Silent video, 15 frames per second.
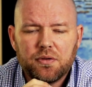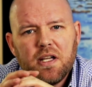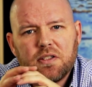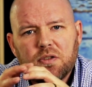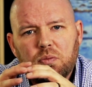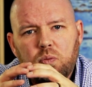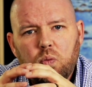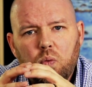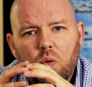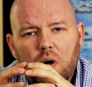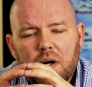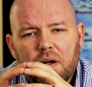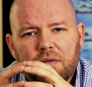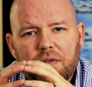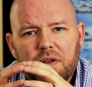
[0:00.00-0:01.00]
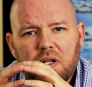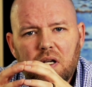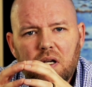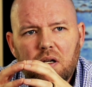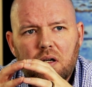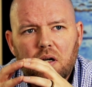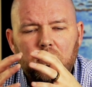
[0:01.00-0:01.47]
It's one of
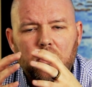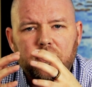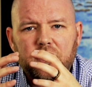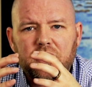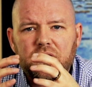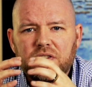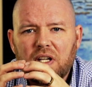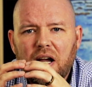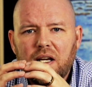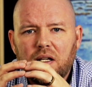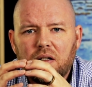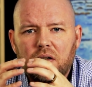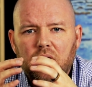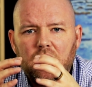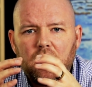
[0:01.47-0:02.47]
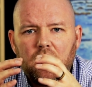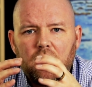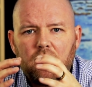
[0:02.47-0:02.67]
the most exciting